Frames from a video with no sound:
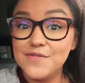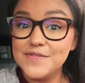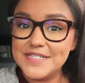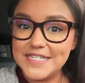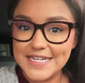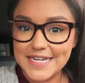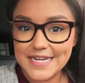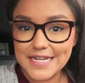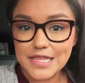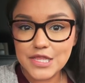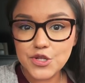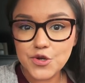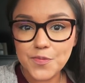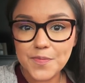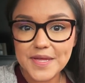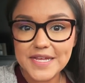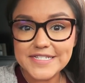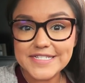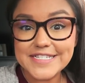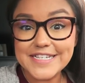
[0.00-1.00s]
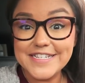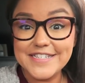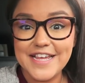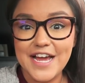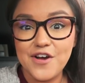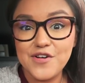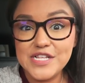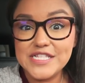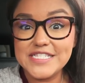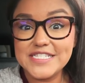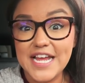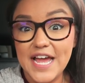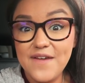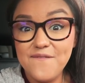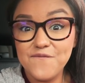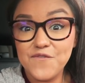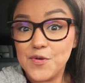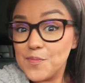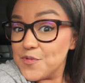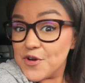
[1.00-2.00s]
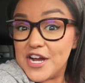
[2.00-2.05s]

we did get a little bit, and now it's time for